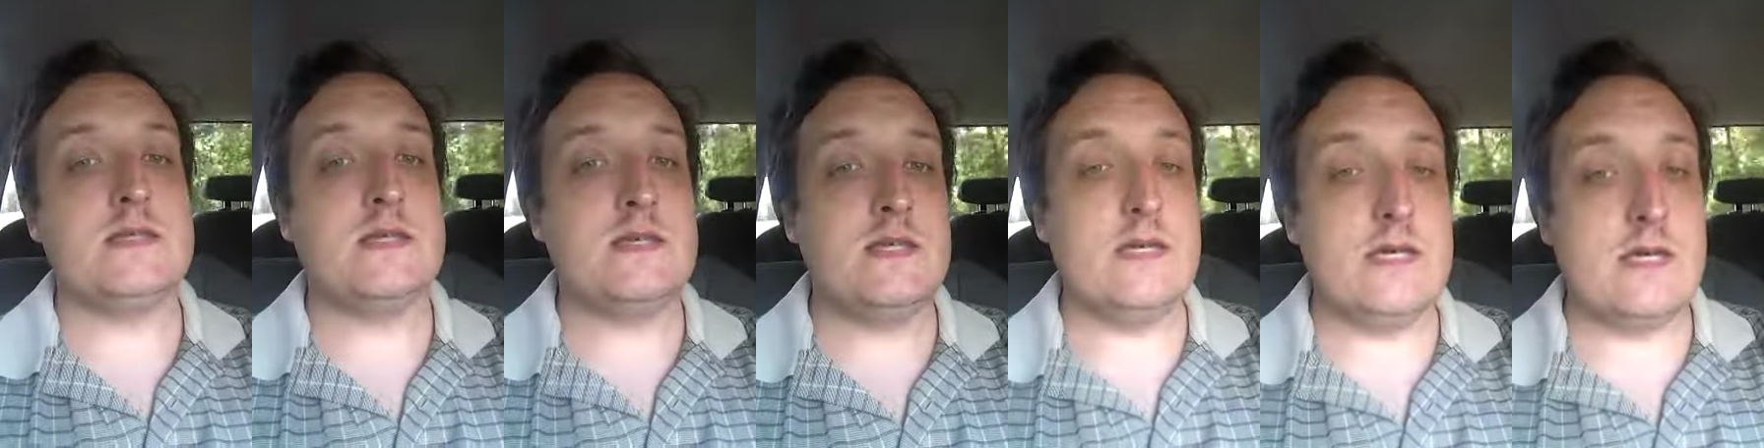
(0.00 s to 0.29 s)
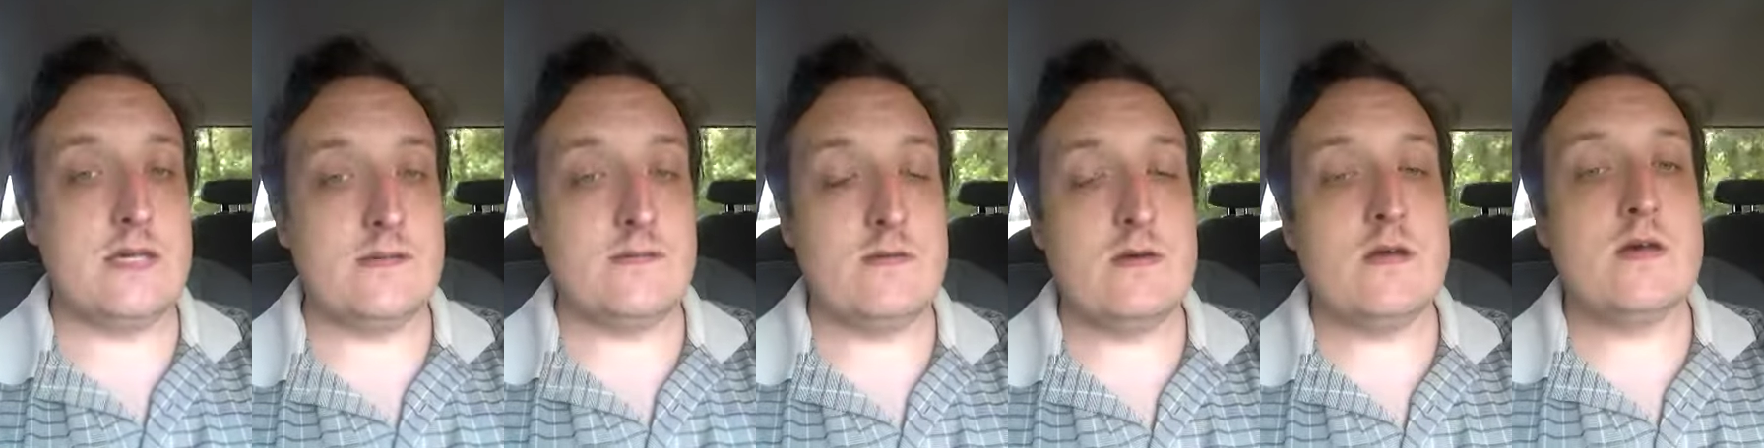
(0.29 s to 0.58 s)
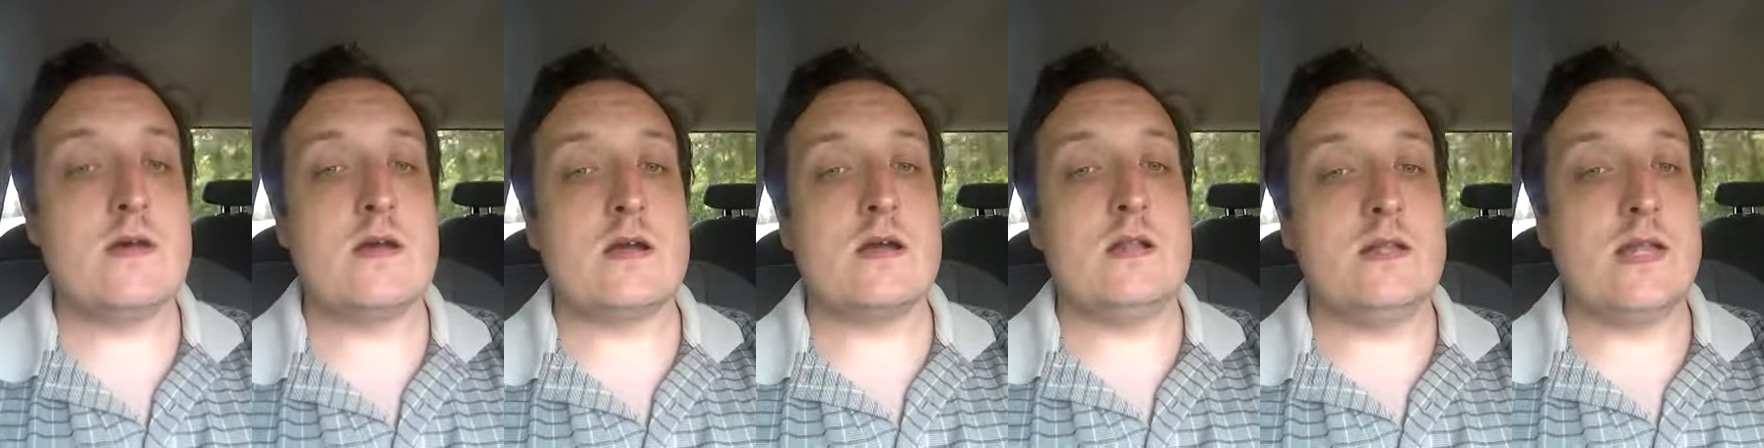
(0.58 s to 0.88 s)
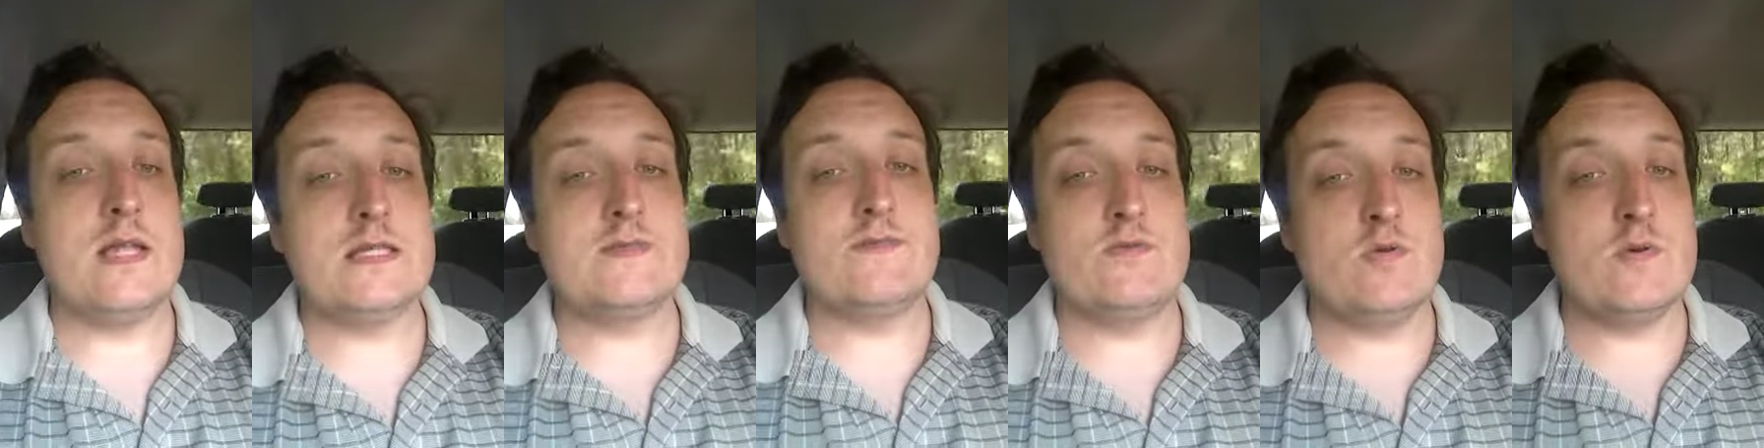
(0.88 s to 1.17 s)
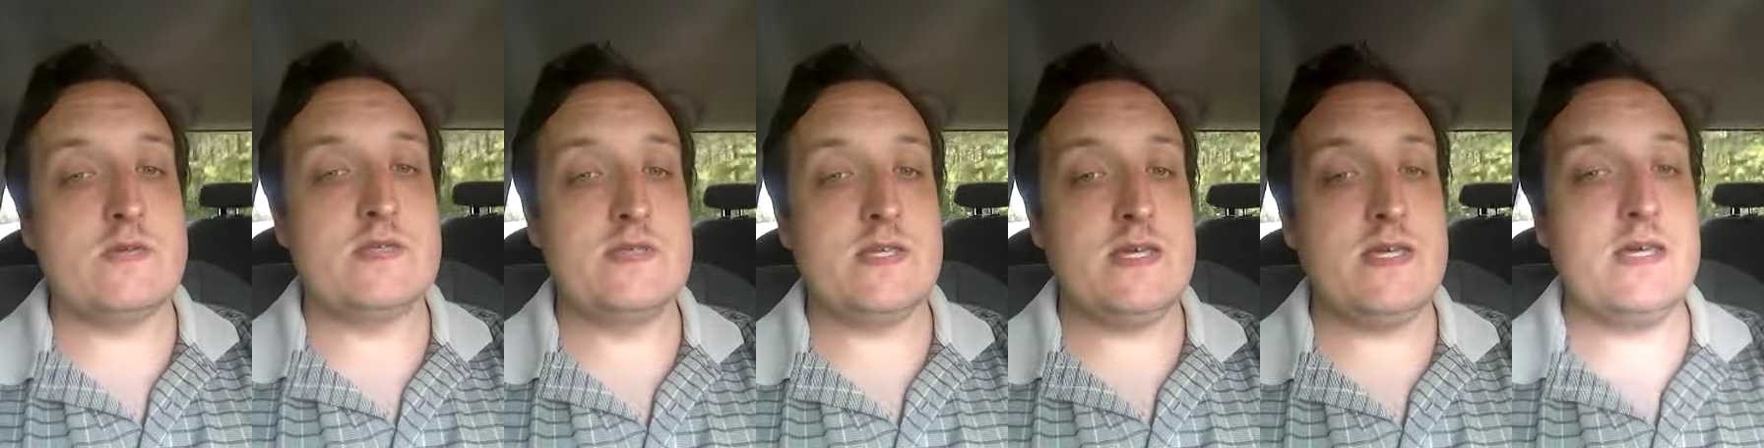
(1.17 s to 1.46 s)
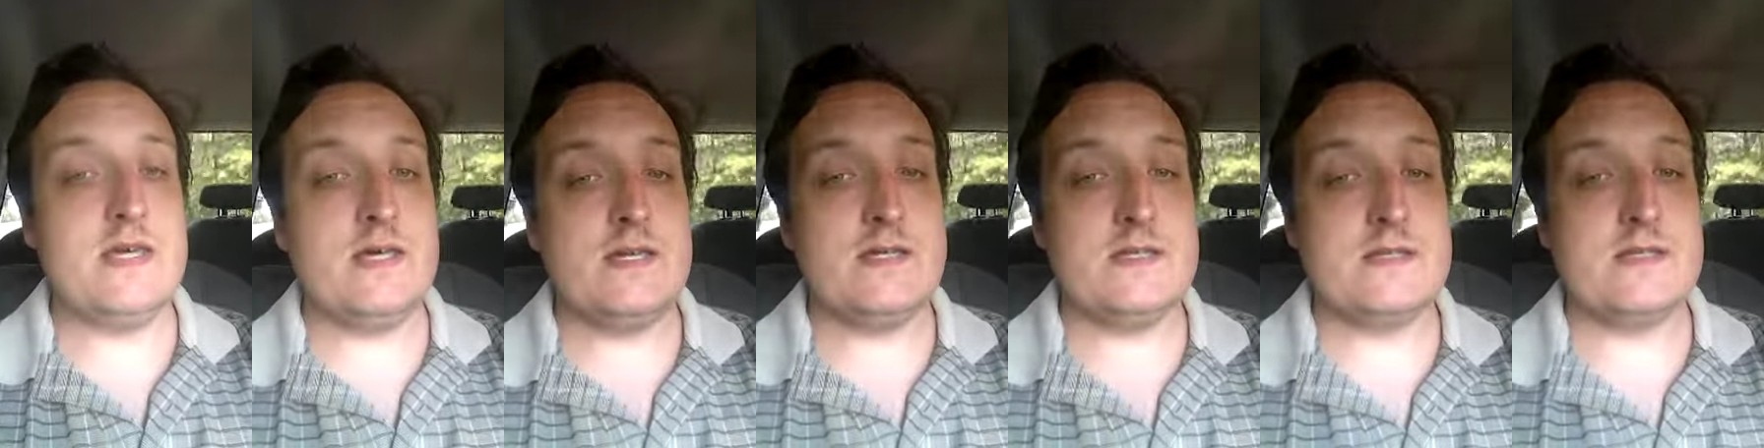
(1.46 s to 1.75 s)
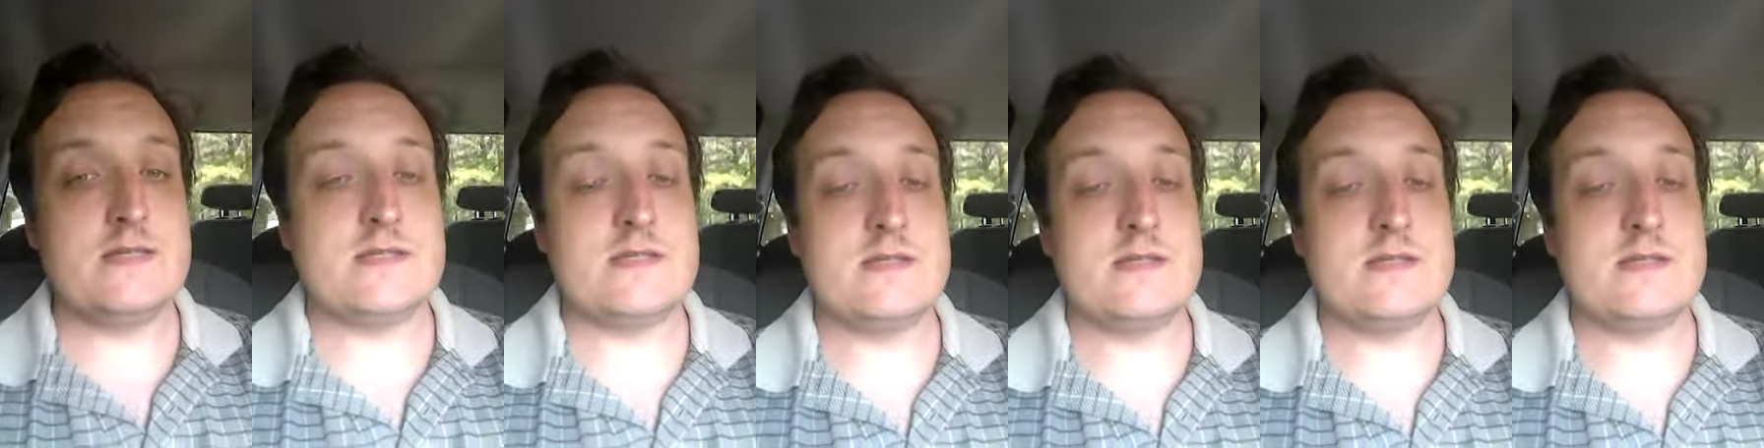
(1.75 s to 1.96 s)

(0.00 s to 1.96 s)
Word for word: and get cleansed from your sins.